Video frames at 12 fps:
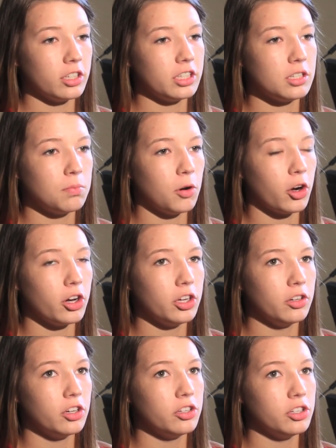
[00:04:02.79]
only
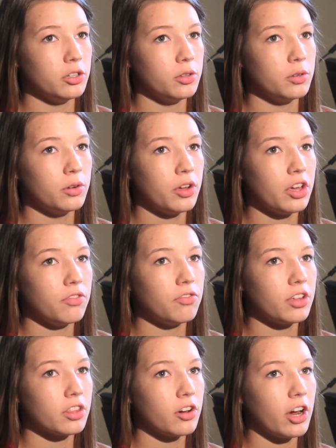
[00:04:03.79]
sport you could do
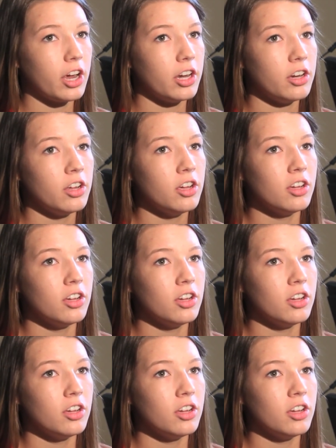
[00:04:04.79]
in fifth grade.